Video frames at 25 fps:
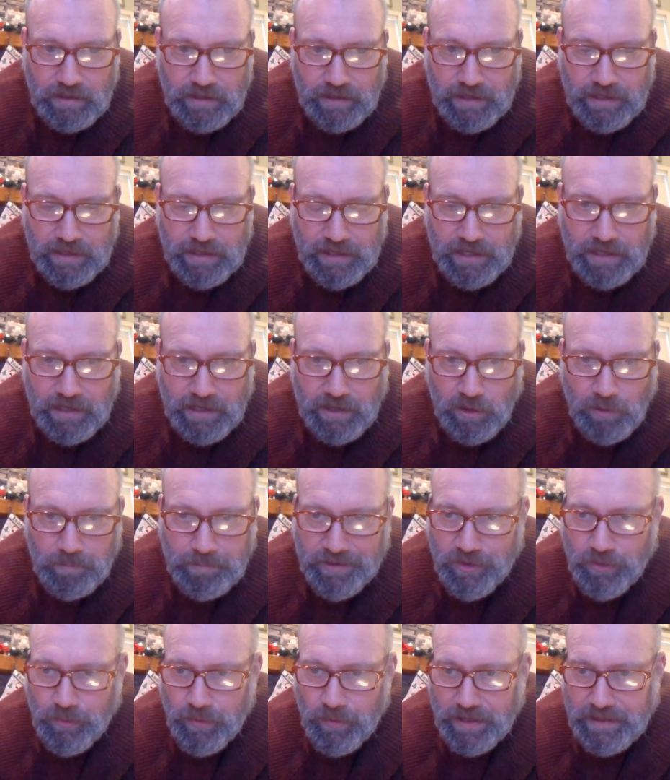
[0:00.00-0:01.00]
Hitler
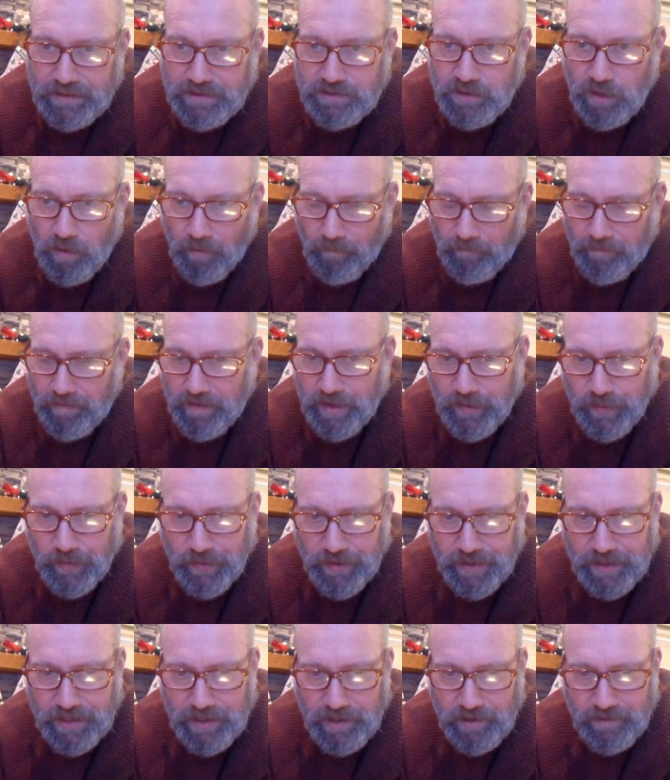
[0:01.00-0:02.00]
betrayed the Soviet
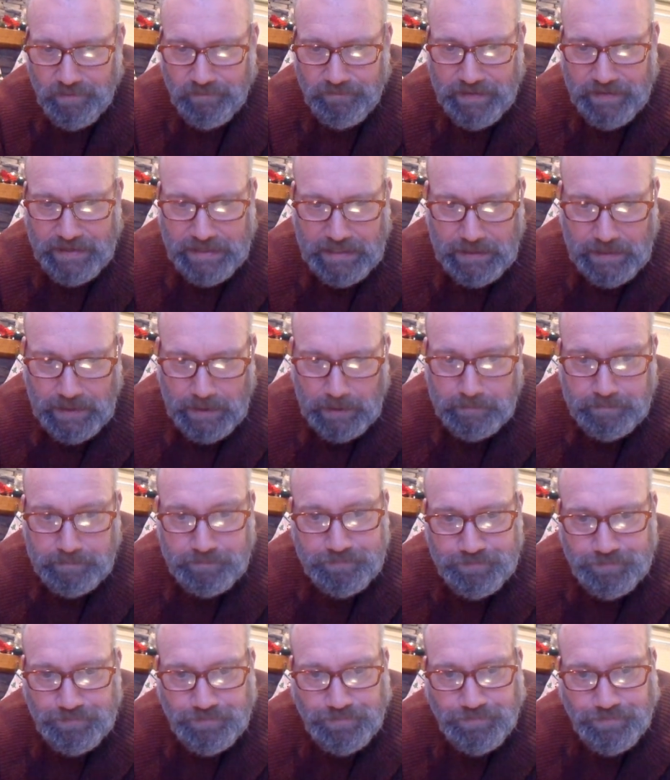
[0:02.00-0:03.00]
Union and invaded them.
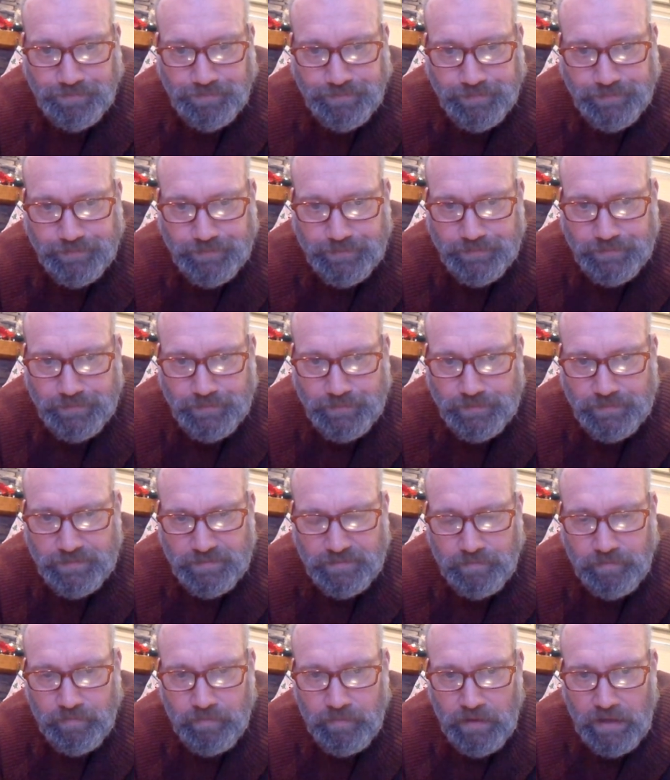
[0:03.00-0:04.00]

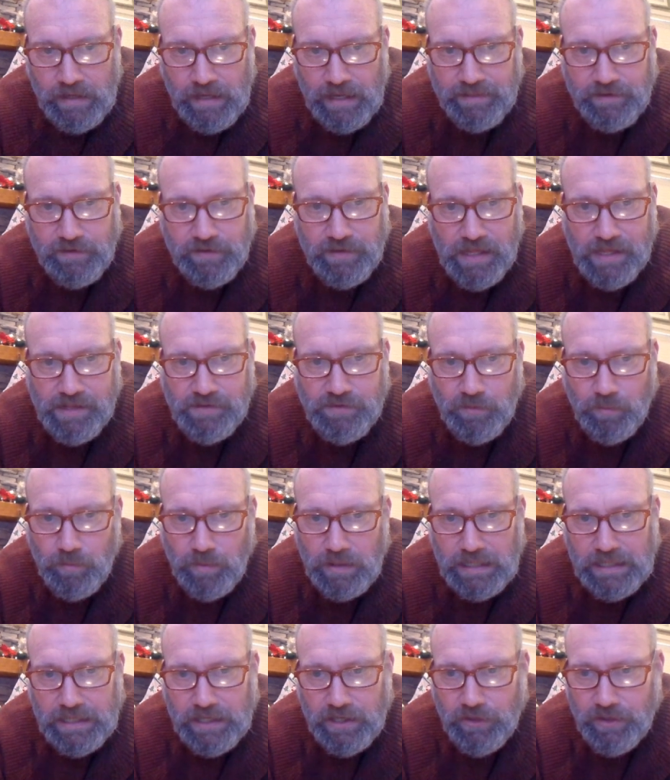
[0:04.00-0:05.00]
And so that's
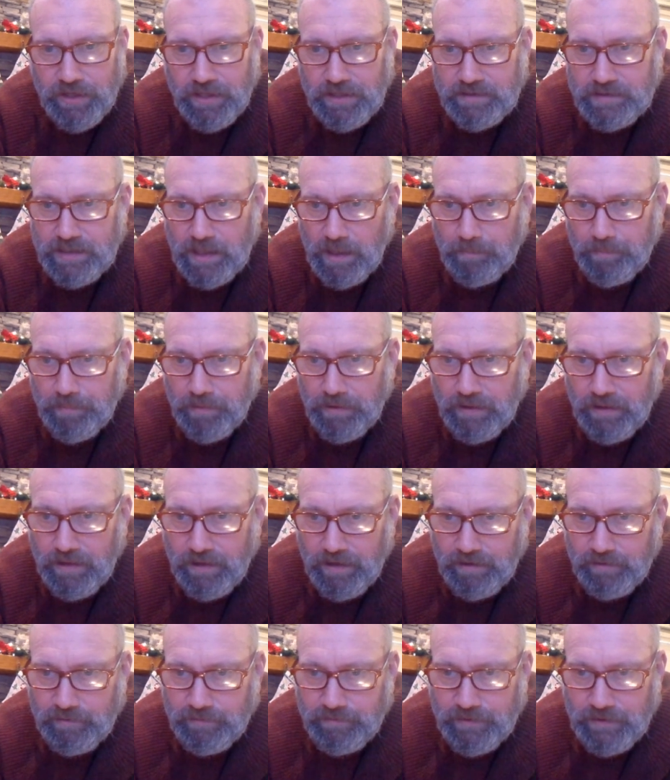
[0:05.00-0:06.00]
really a good example
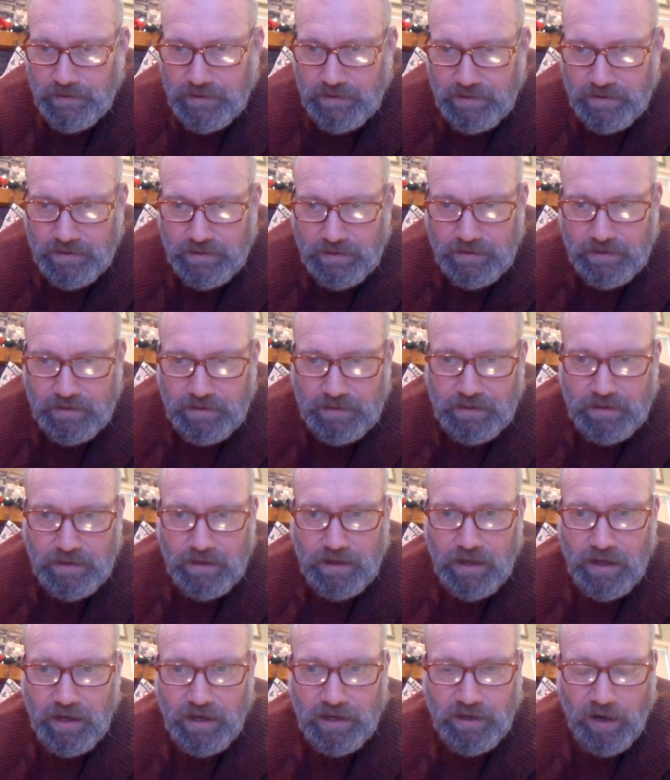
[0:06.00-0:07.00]
of
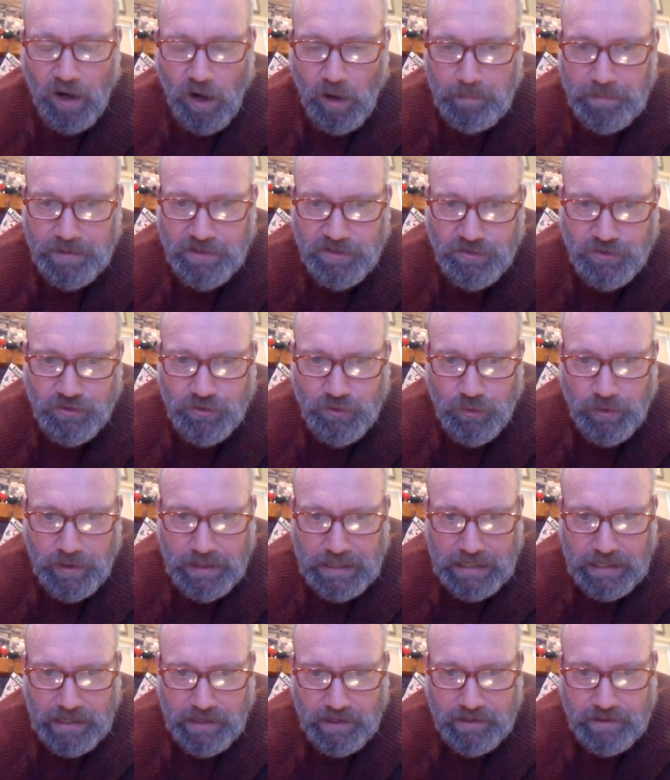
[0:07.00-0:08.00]
a garbage
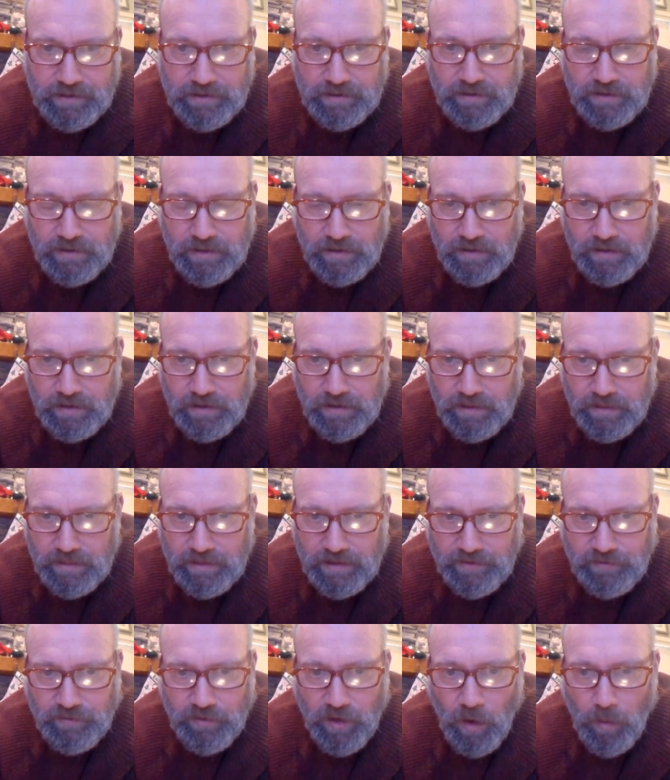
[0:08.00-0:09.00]
treaty
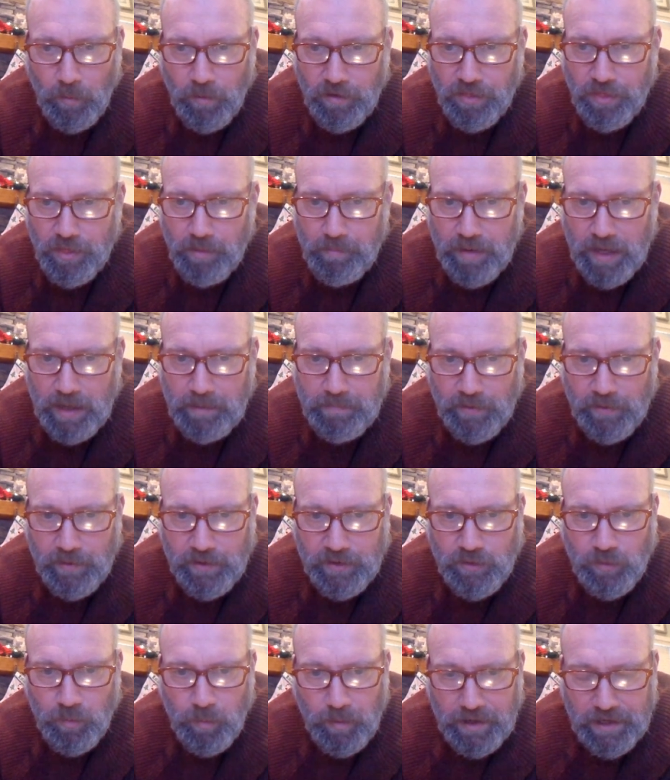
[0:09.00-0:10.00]
that's not worth the paper
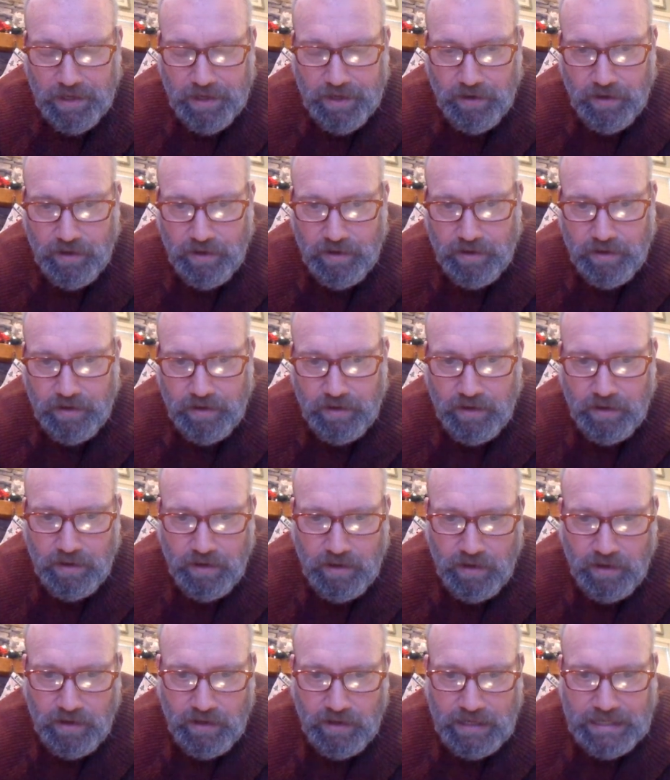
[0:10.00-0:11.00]
it's written on.
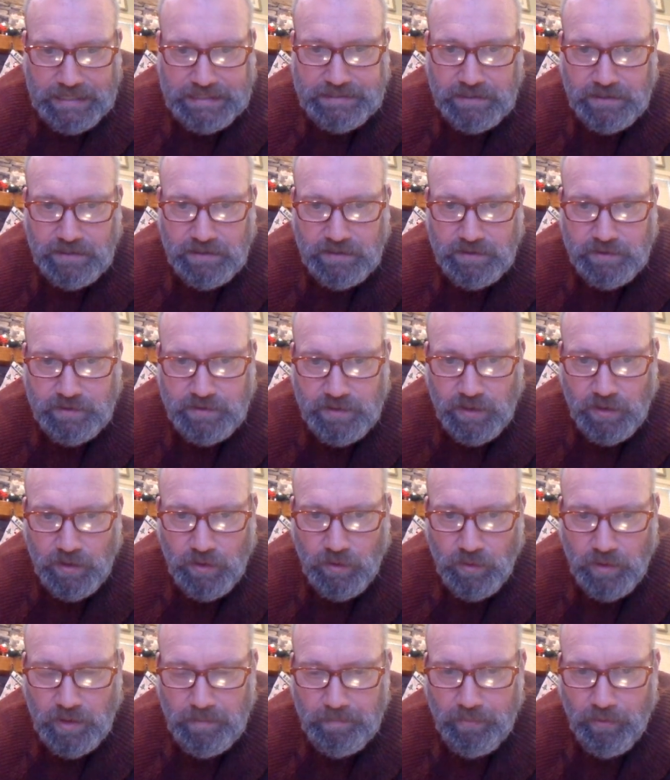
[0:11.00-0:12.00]
It's
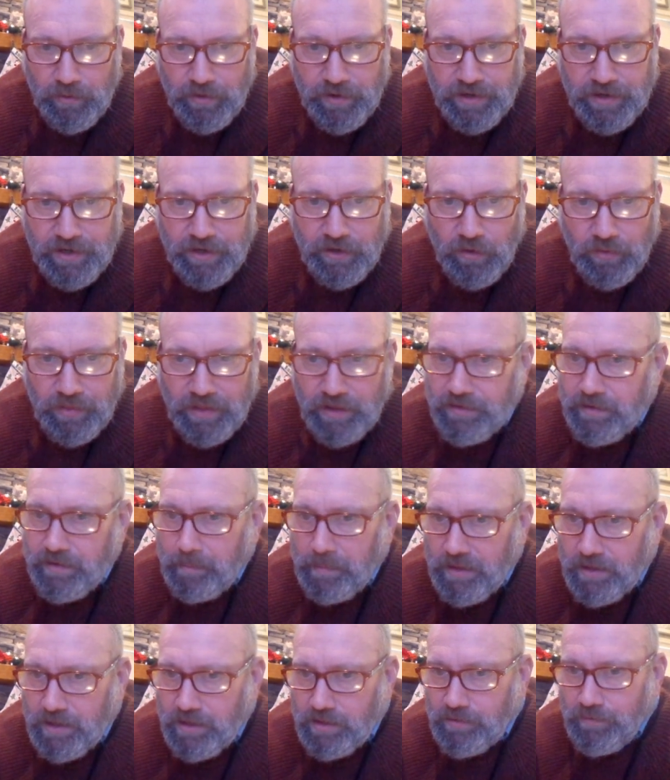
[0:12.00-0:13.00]
also important to note that
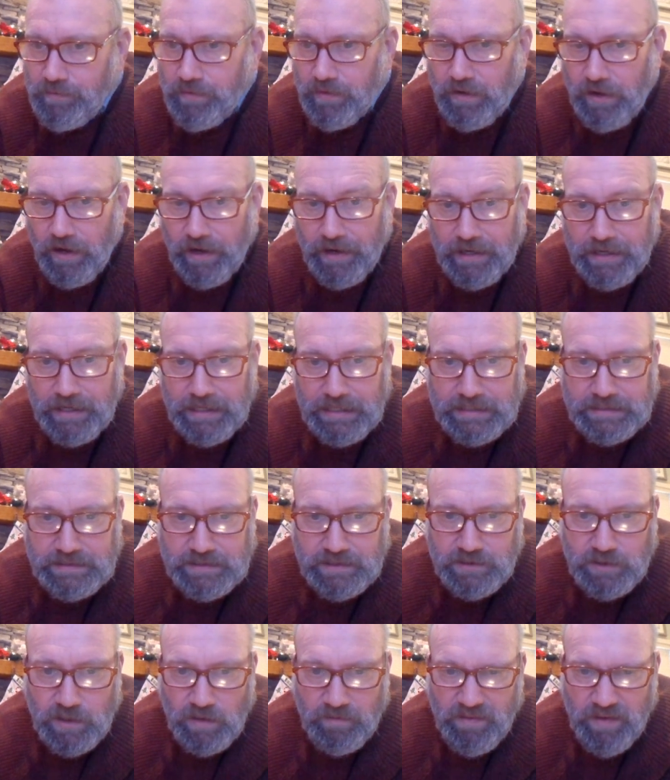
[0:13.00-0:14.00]
something that's forgotten is
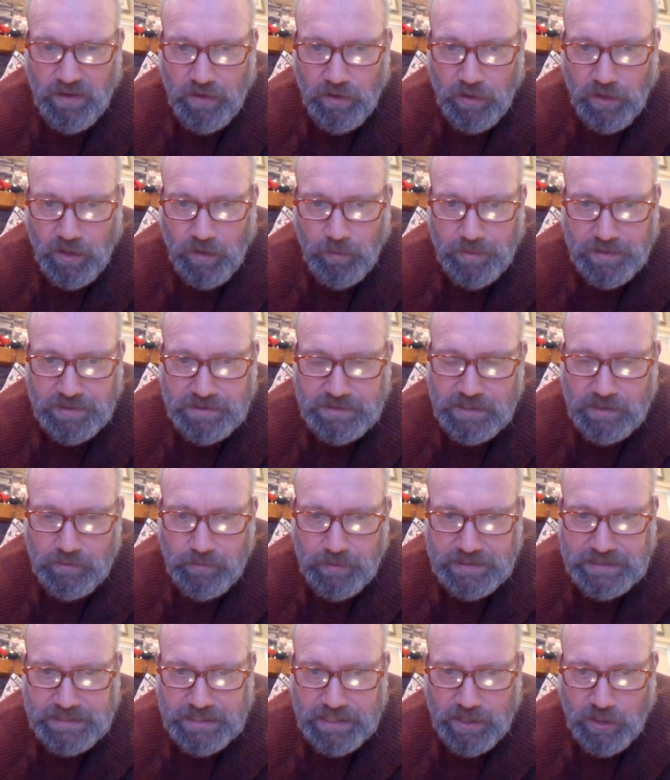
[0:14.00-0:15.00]
the Soviet Union
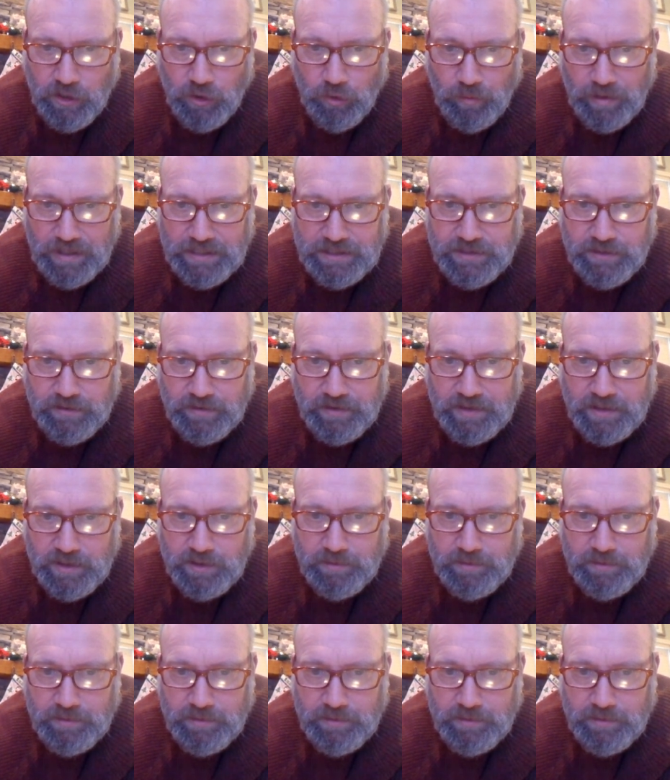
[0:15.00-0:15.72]
was an aggressor at this